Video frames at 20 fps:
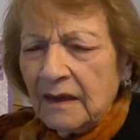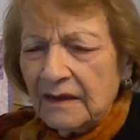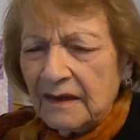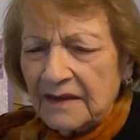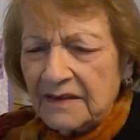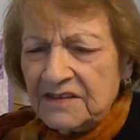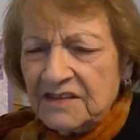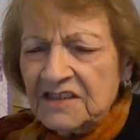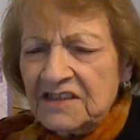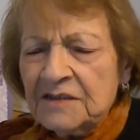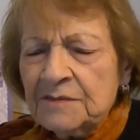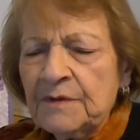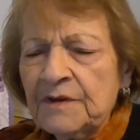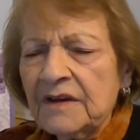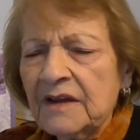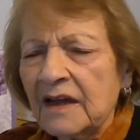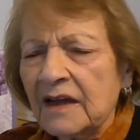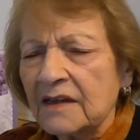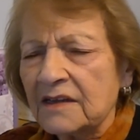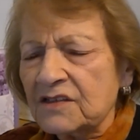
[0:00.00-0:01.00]

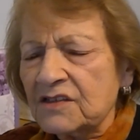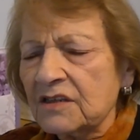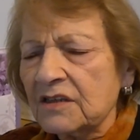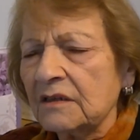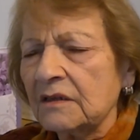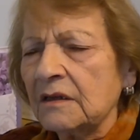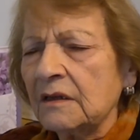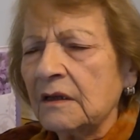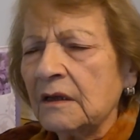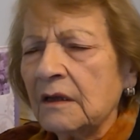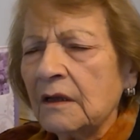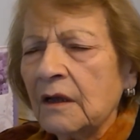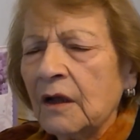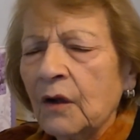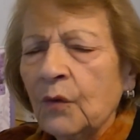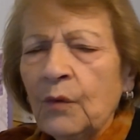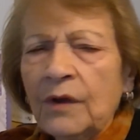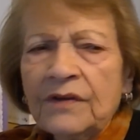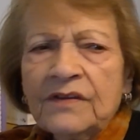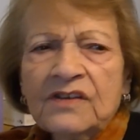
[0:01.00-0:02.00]
assessment asked,
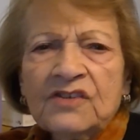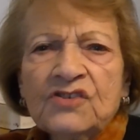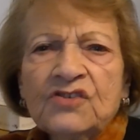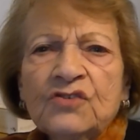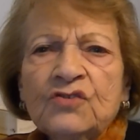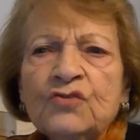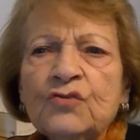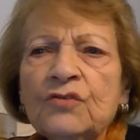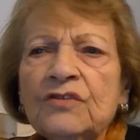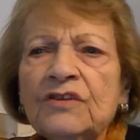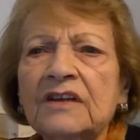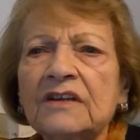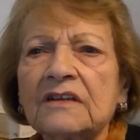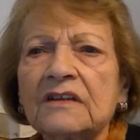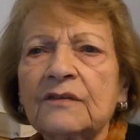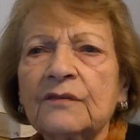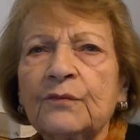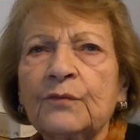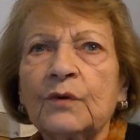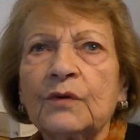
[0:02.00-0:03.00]
where is the jewelry?
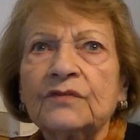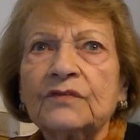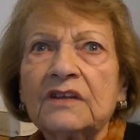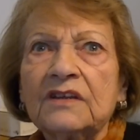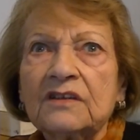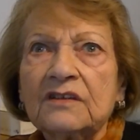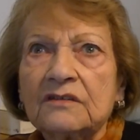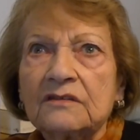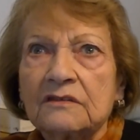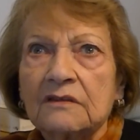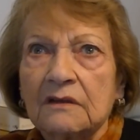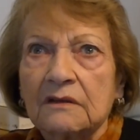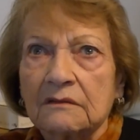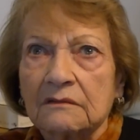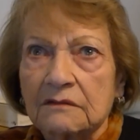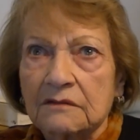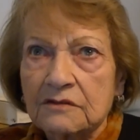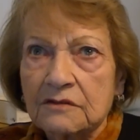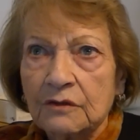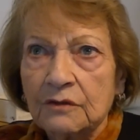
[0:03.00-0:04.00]
What that
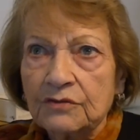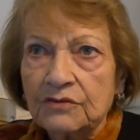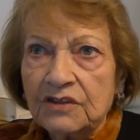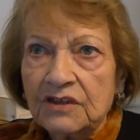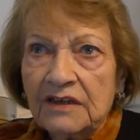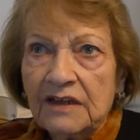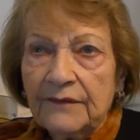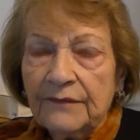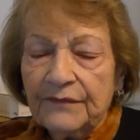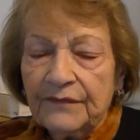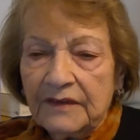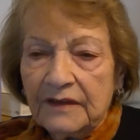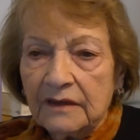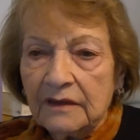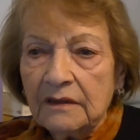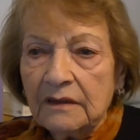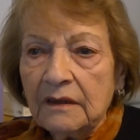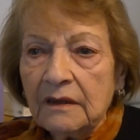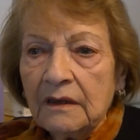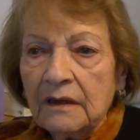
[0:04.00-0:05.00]
soldier left
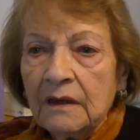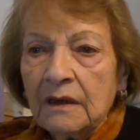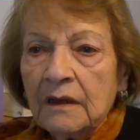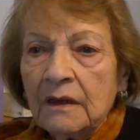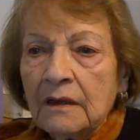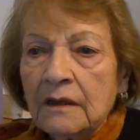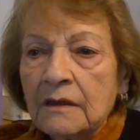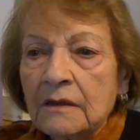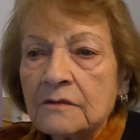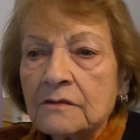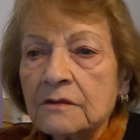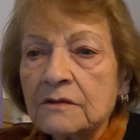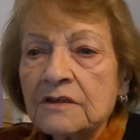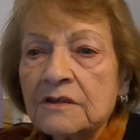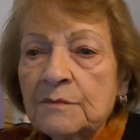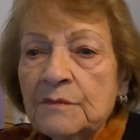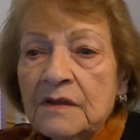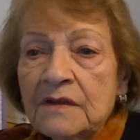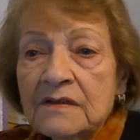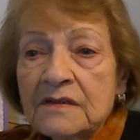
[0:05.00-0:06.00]
there? So the
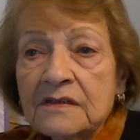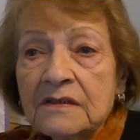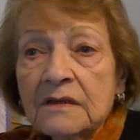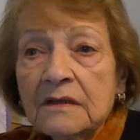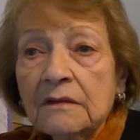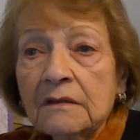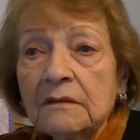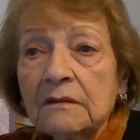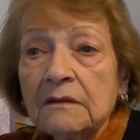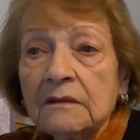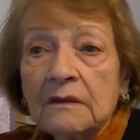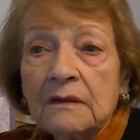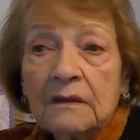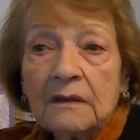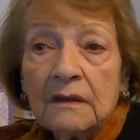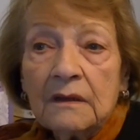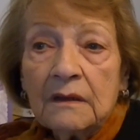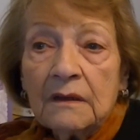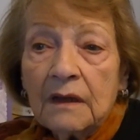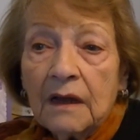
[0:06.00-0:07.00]
man said,
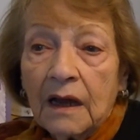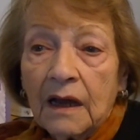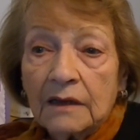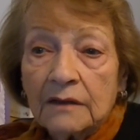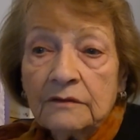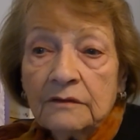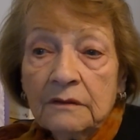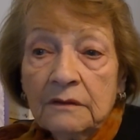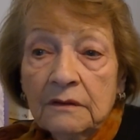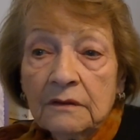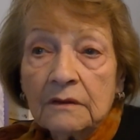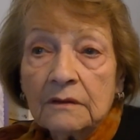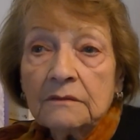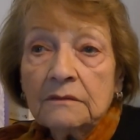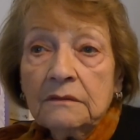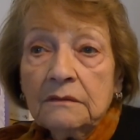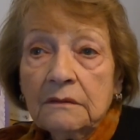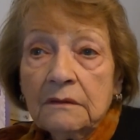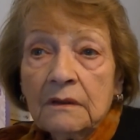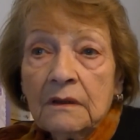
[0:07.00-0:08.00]
I don't
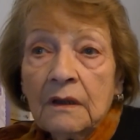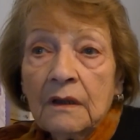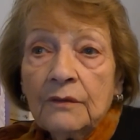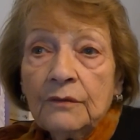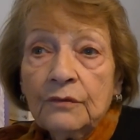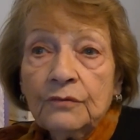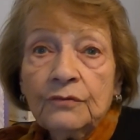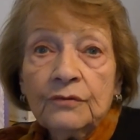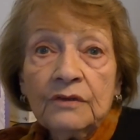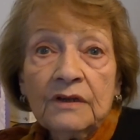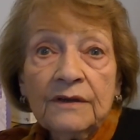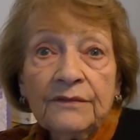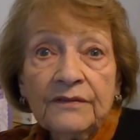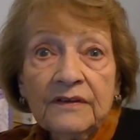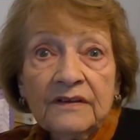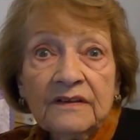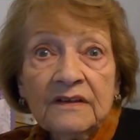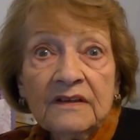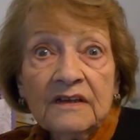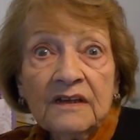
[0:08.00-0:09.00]
know. You took
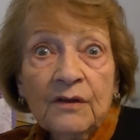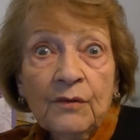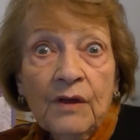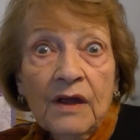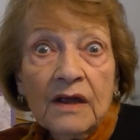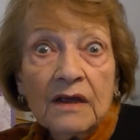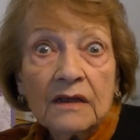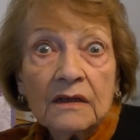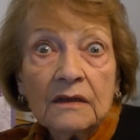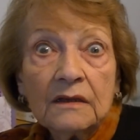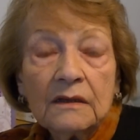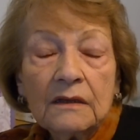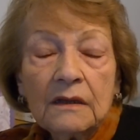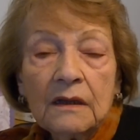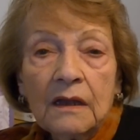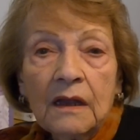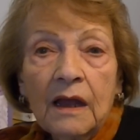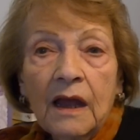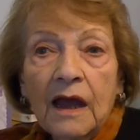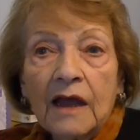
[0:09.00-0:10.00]
everything away.
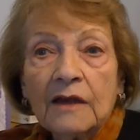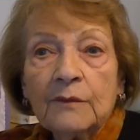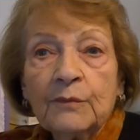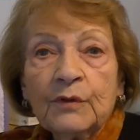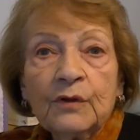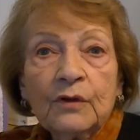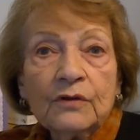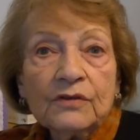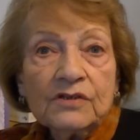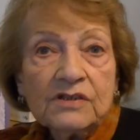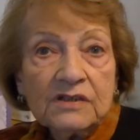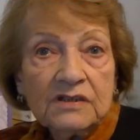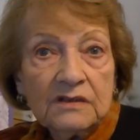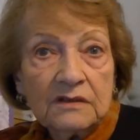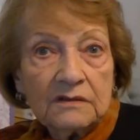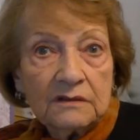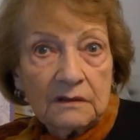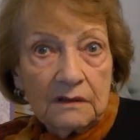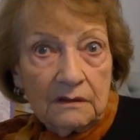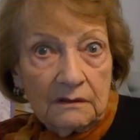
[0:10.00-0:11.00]
And because
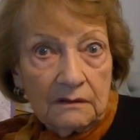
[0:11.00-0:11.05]
he